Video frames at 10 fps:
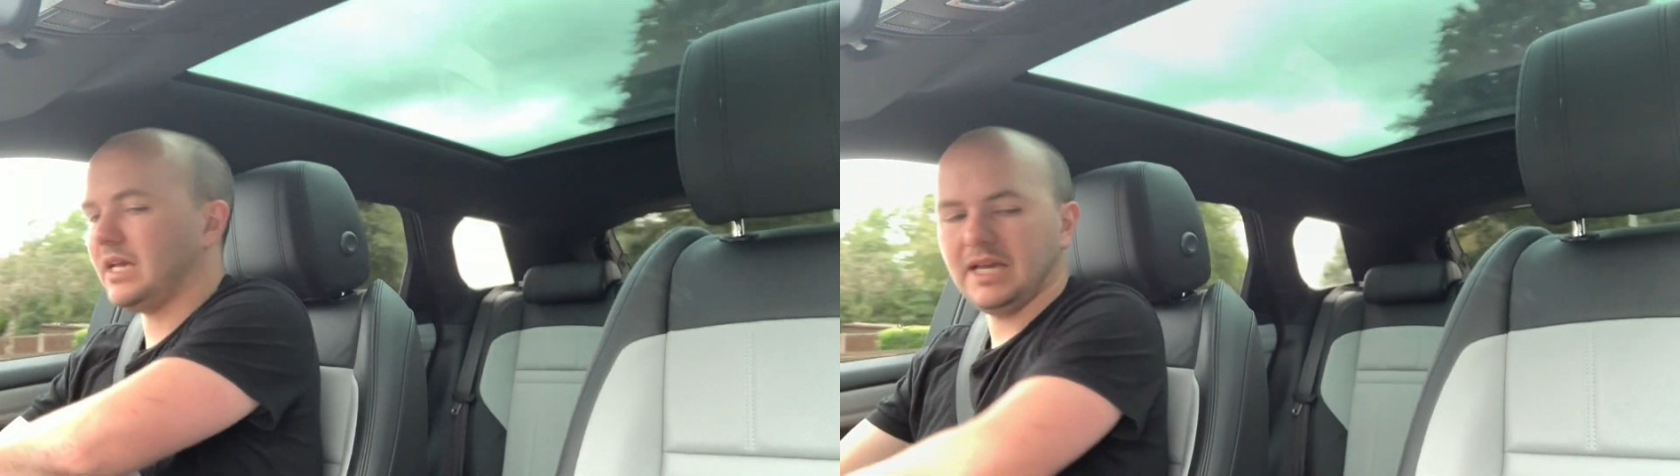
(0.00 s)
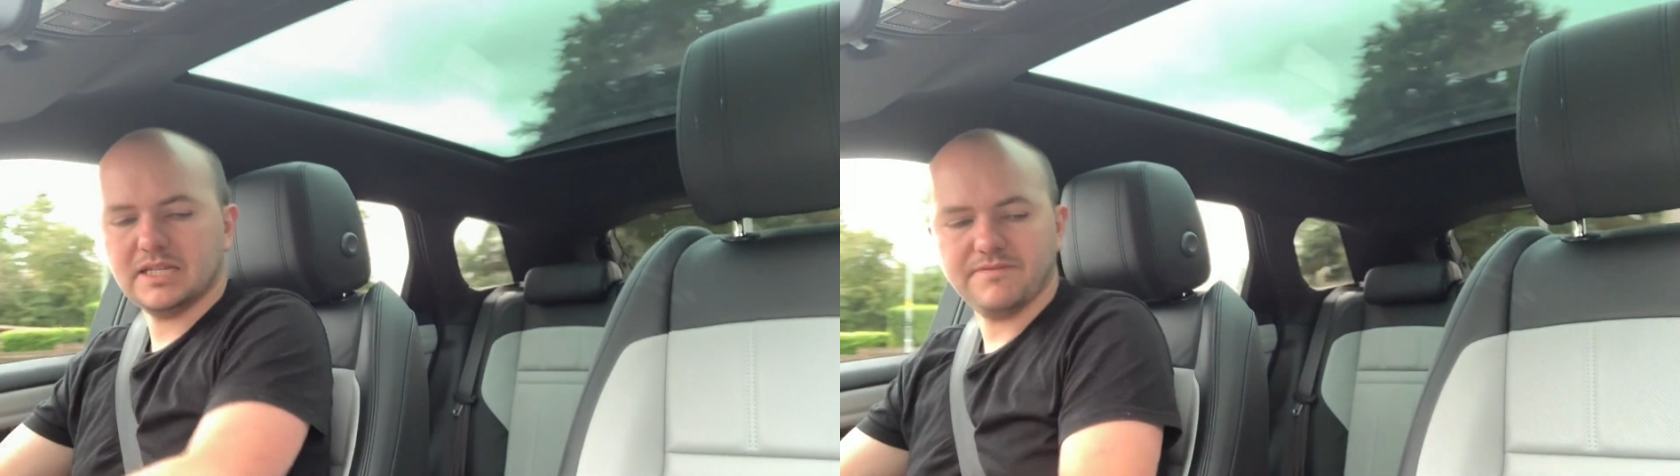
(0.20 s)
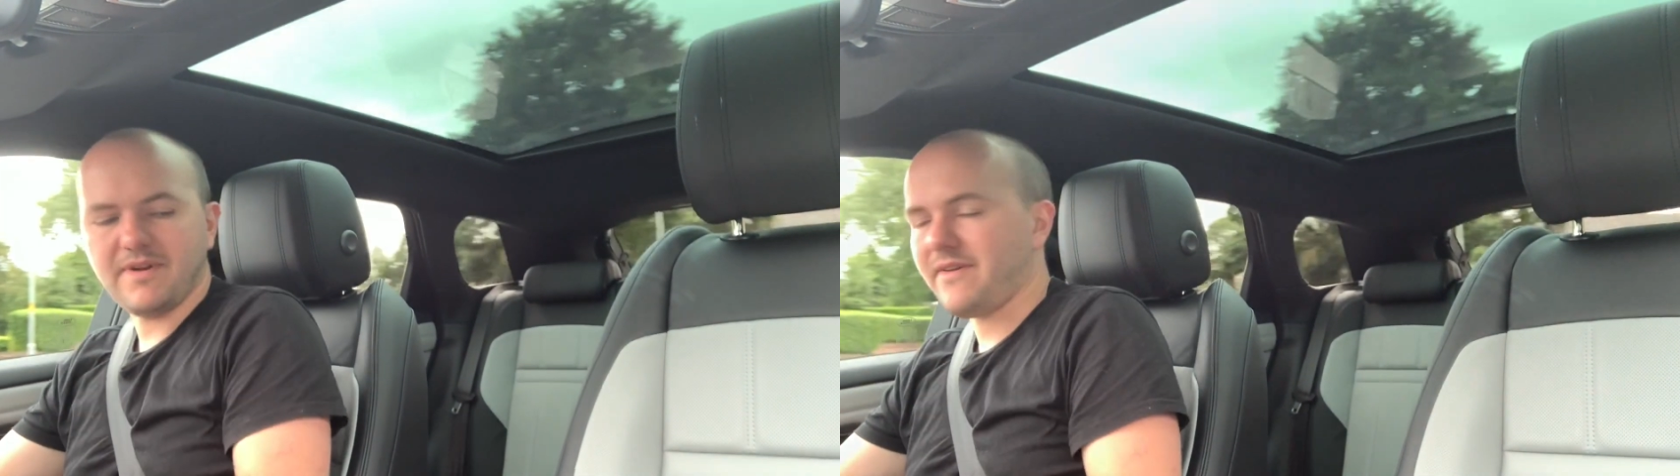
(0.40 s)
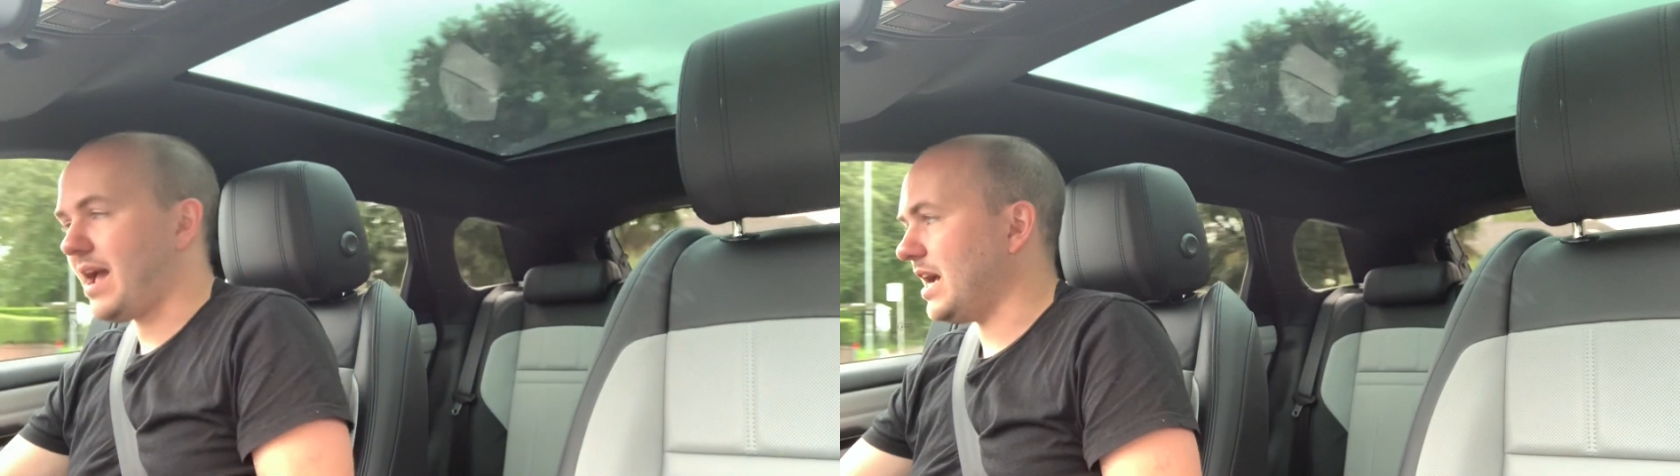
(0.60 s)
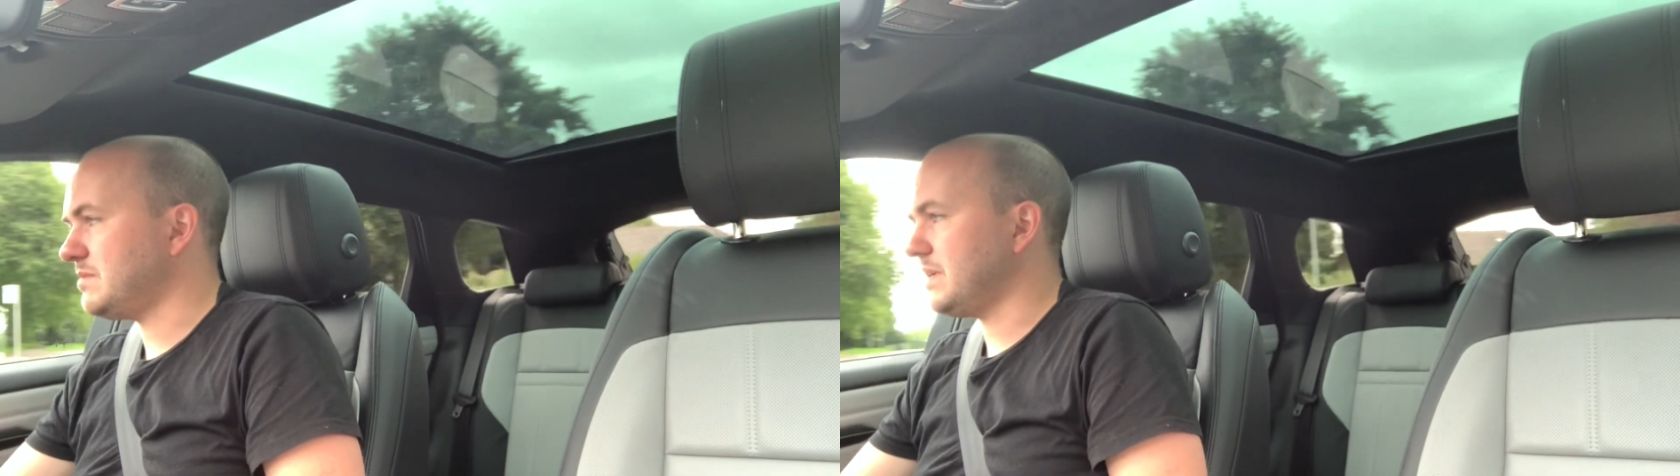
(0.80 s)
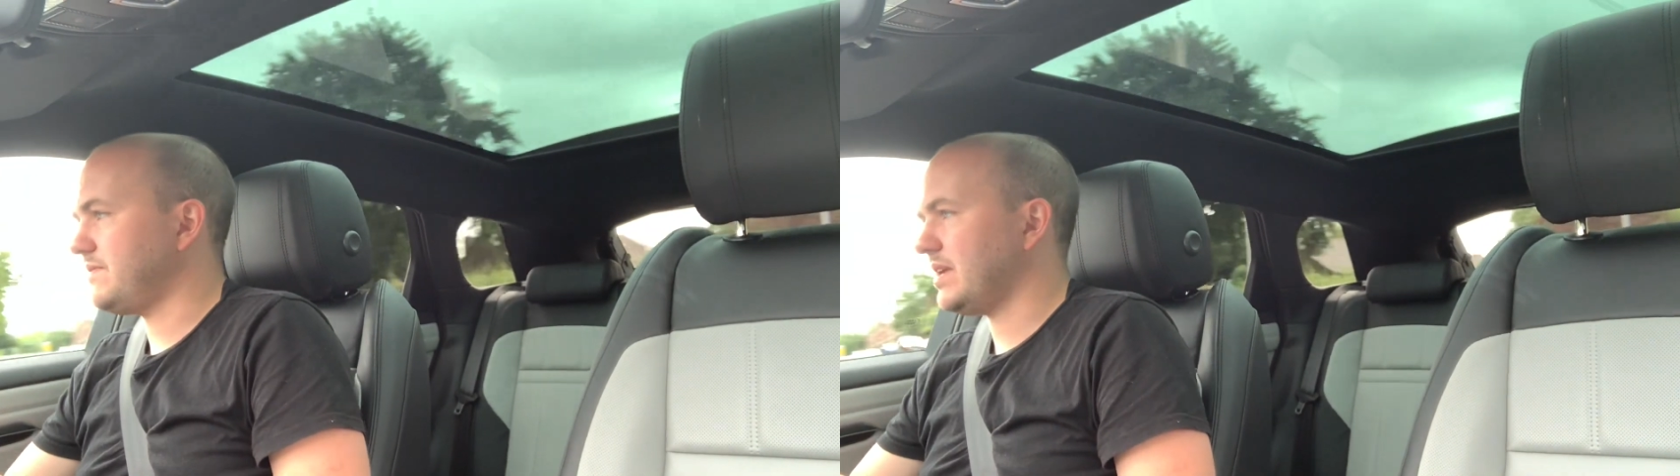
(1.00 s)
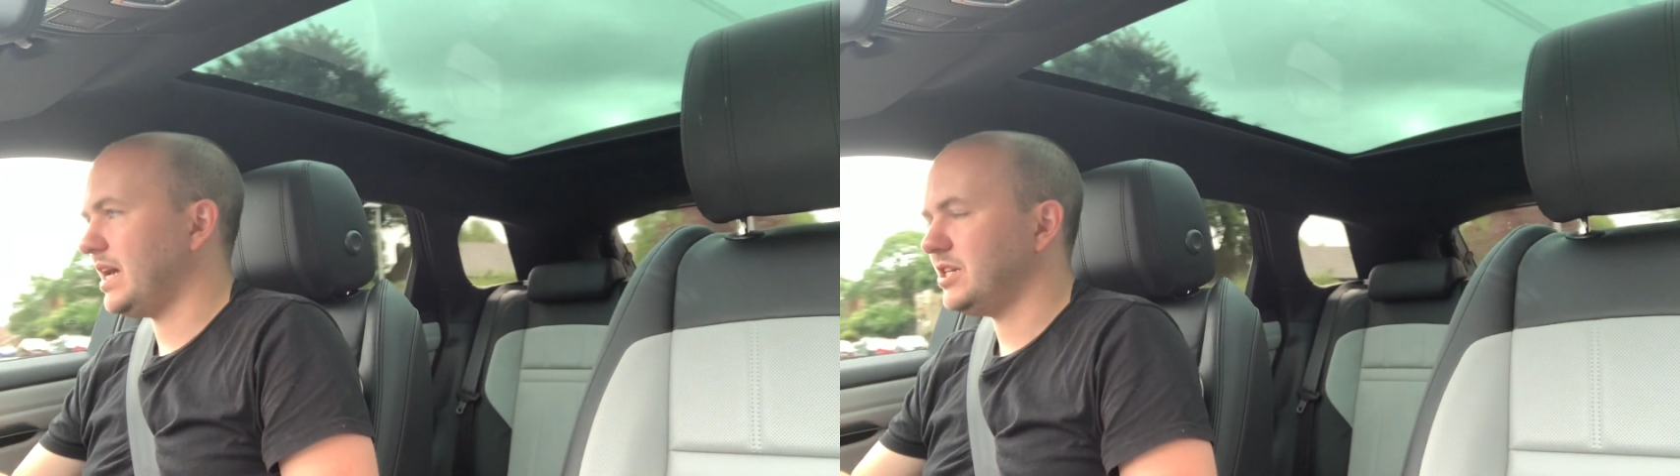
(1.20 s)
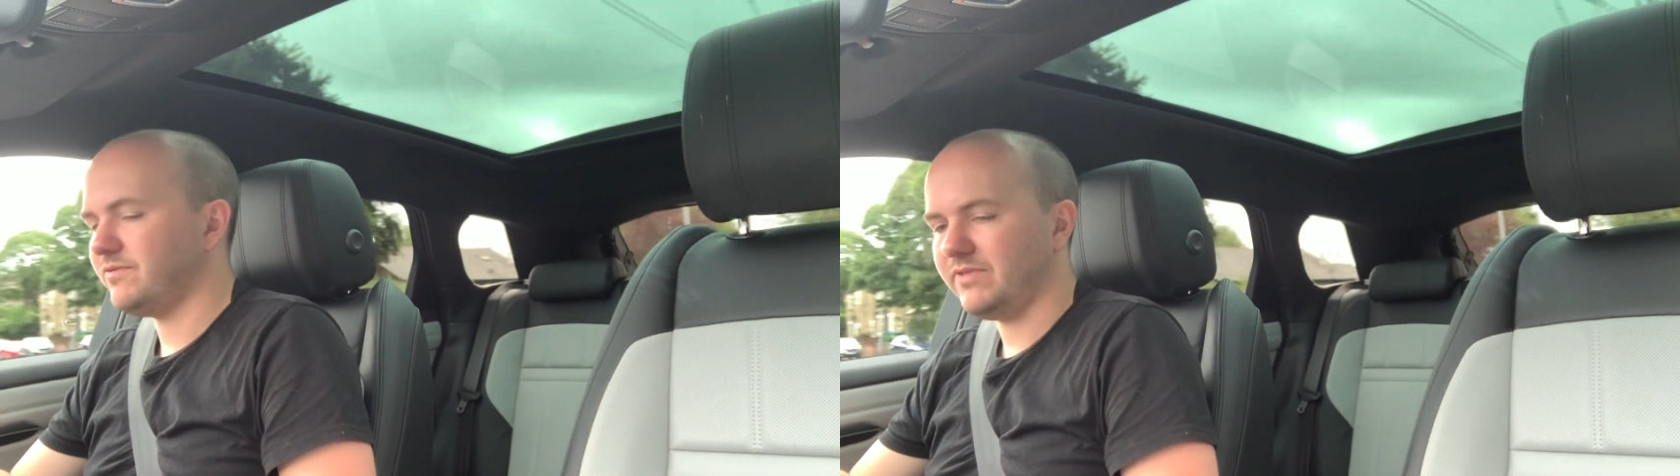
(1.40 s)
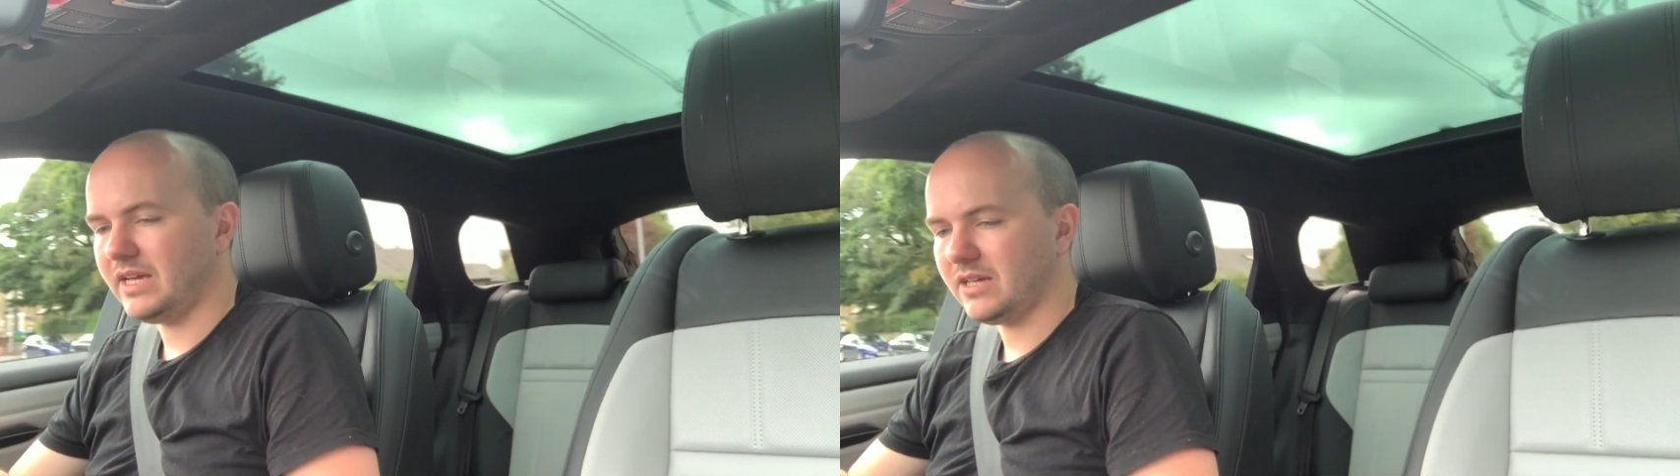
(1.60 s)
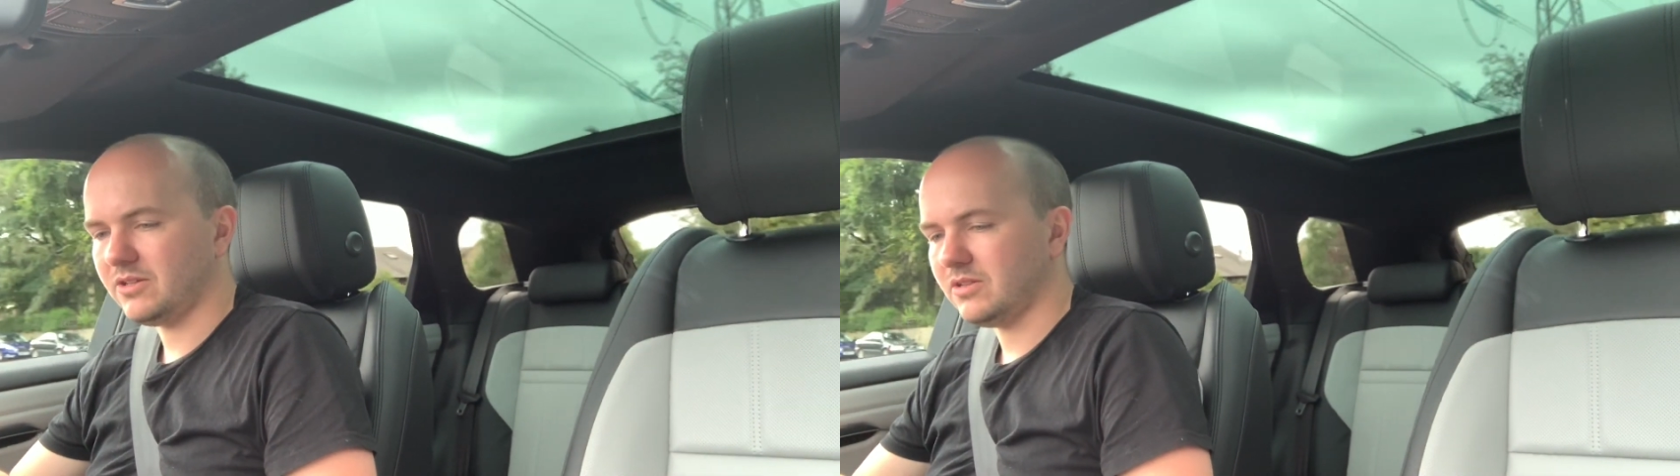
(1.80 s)
It's a very high specification
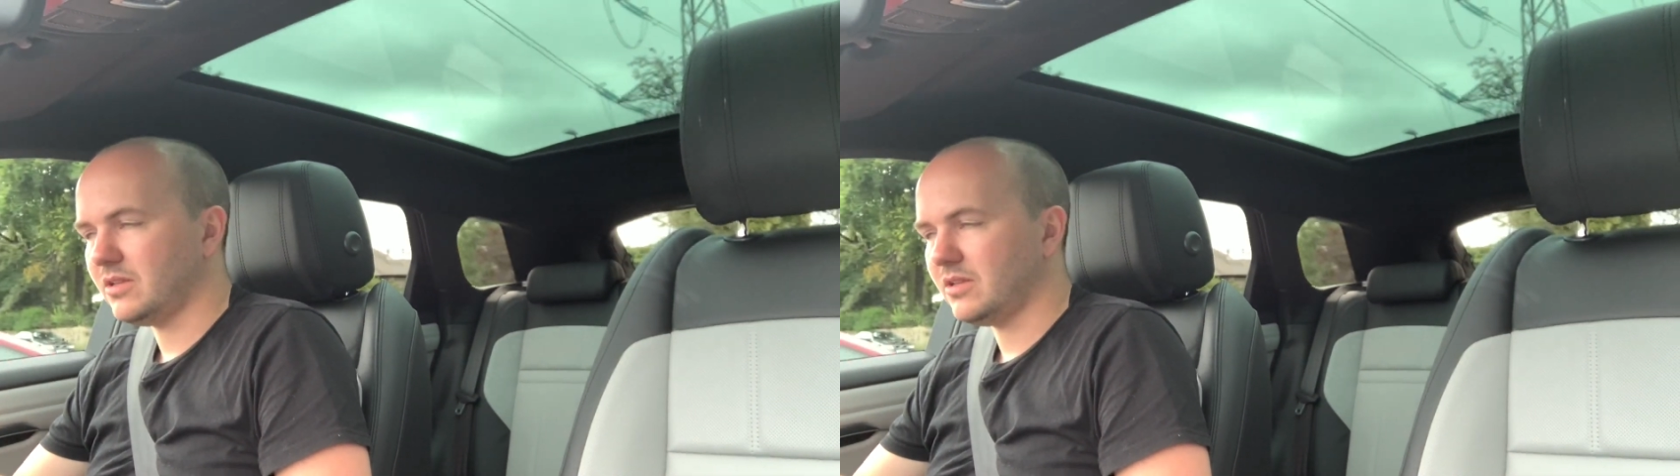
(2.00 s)
vehicle.